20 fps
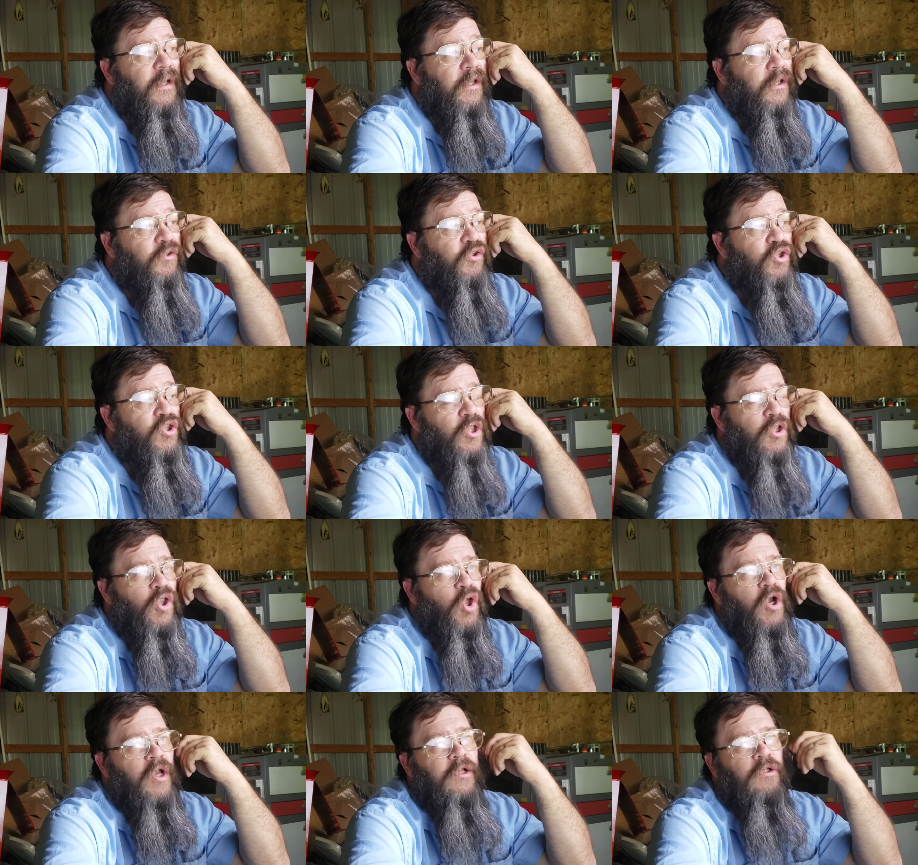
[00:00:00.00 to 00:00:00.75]
To the
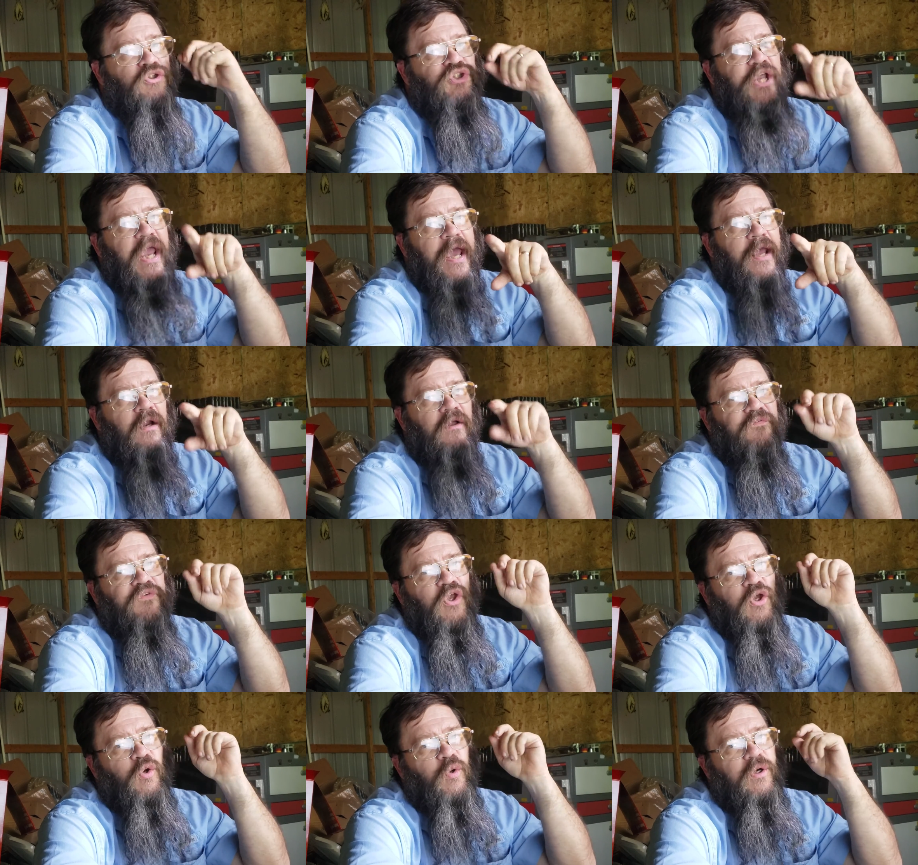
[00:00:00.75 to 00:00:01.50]
loyal channel
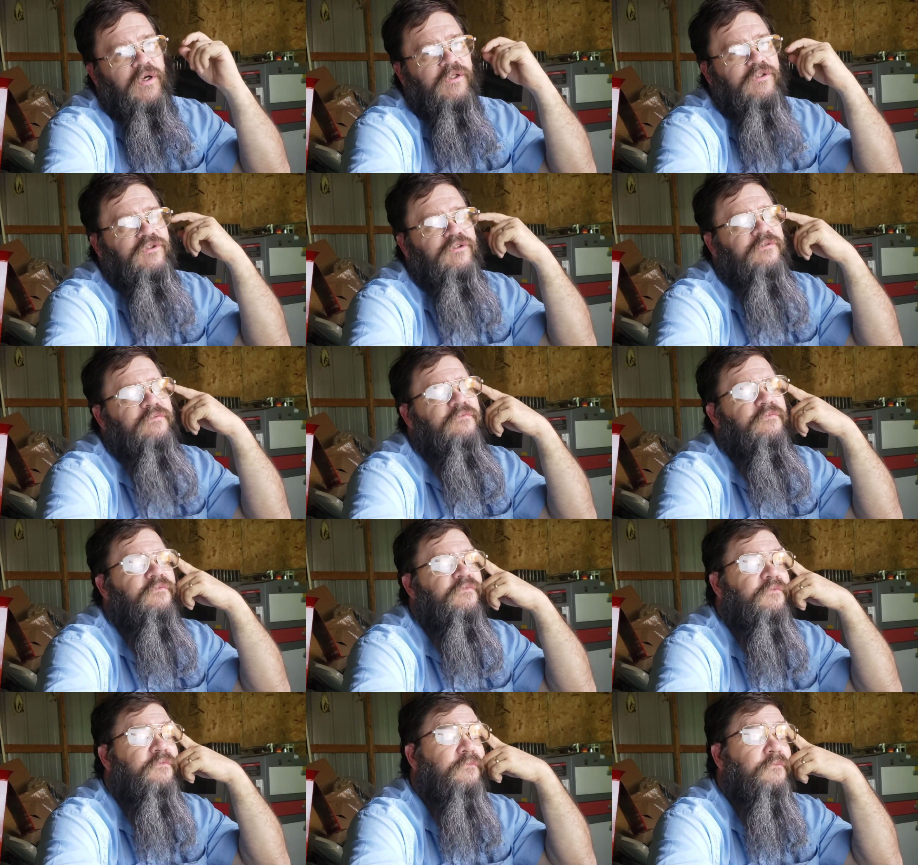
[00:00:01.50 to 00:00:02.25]
viewers,
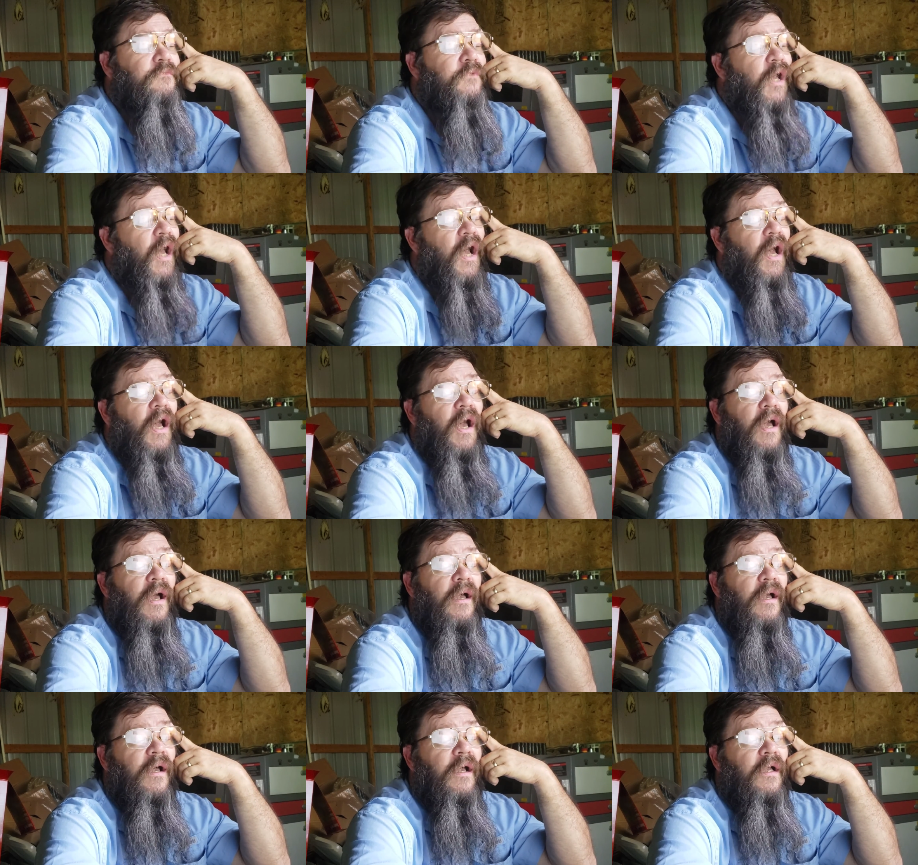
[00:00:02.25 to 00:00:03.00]

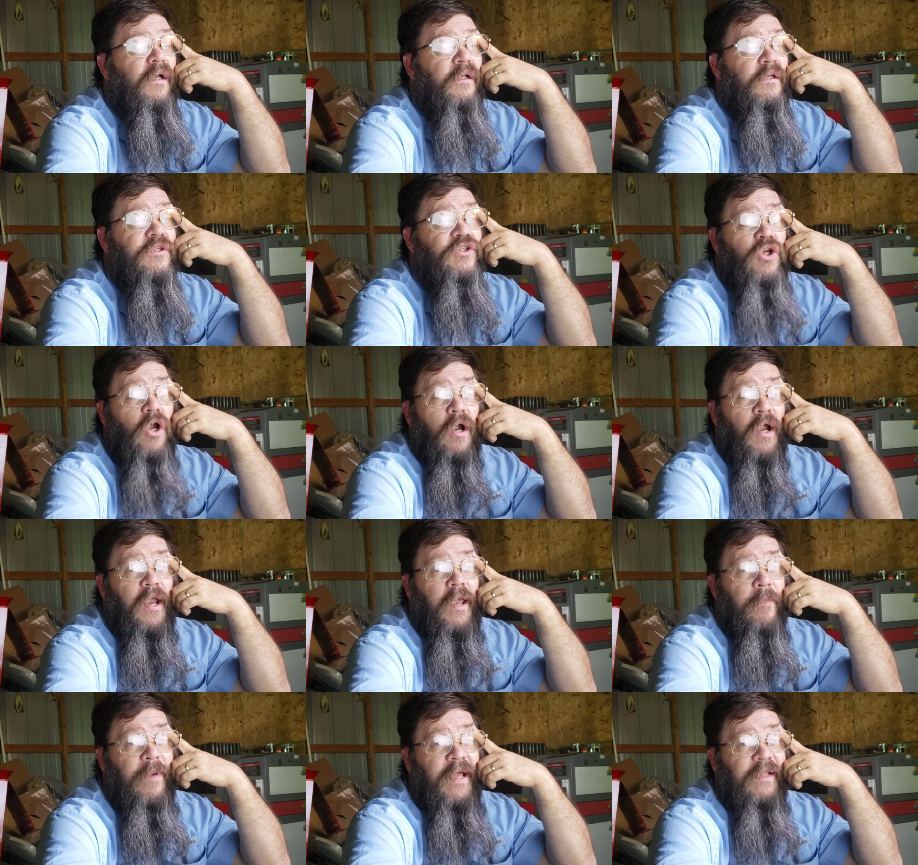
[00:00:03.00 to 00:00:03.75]

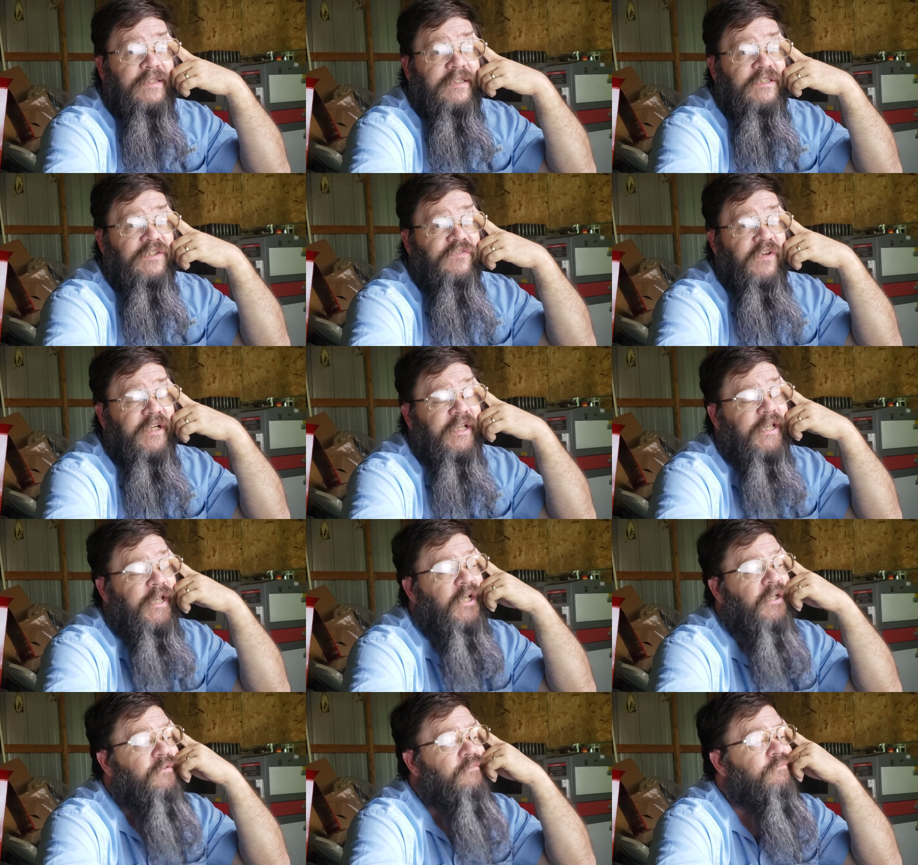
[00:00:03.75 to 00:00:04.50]
sorry about this
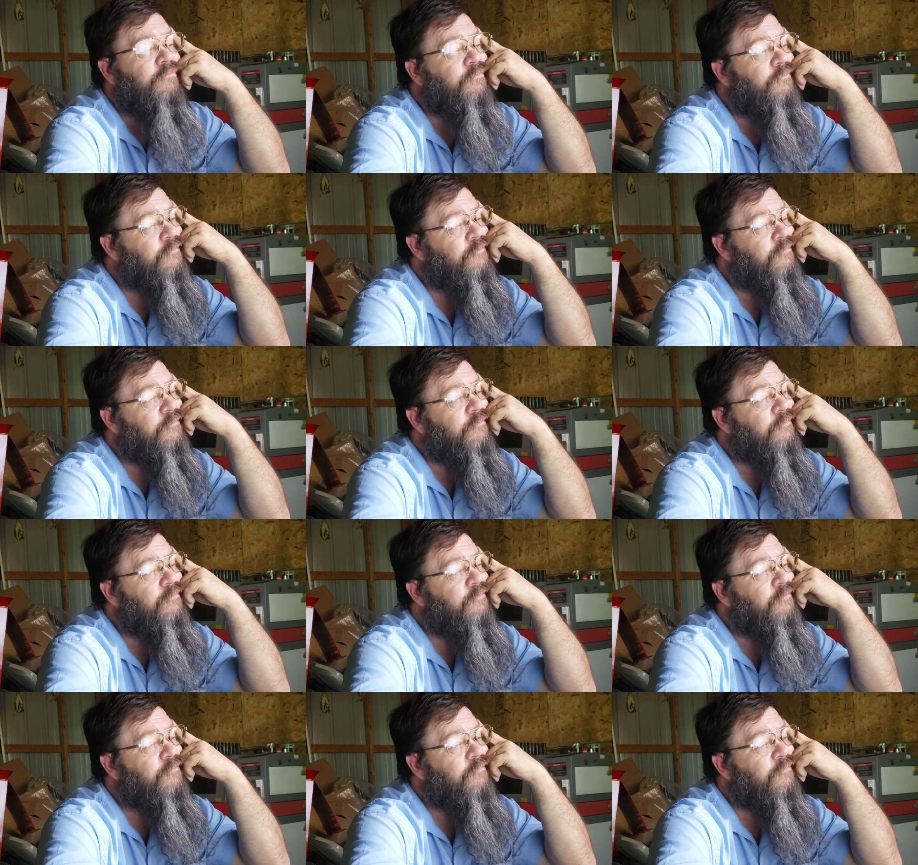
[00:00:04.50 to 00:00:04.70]
video.